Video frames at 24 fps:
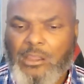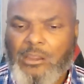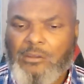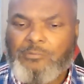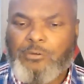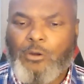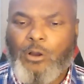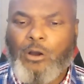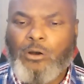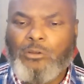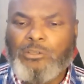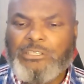
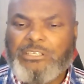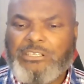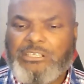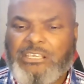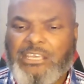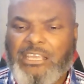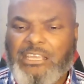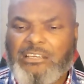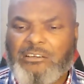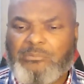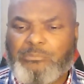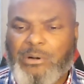For only
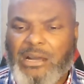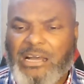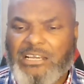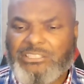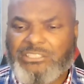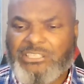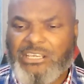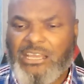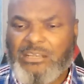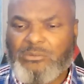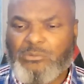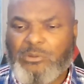king of
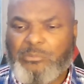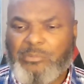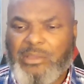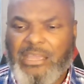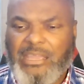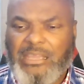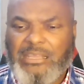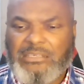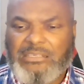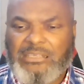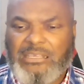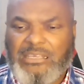Bashan
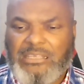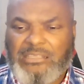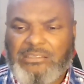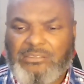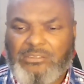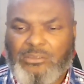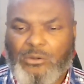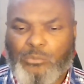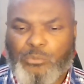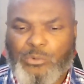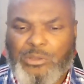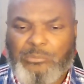remained in
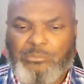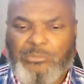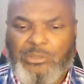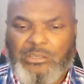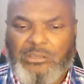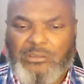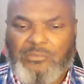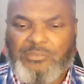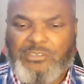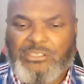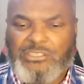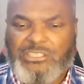the
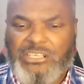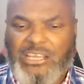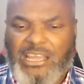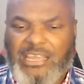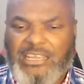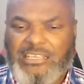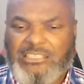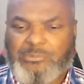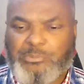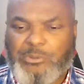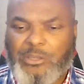remnant of the giants.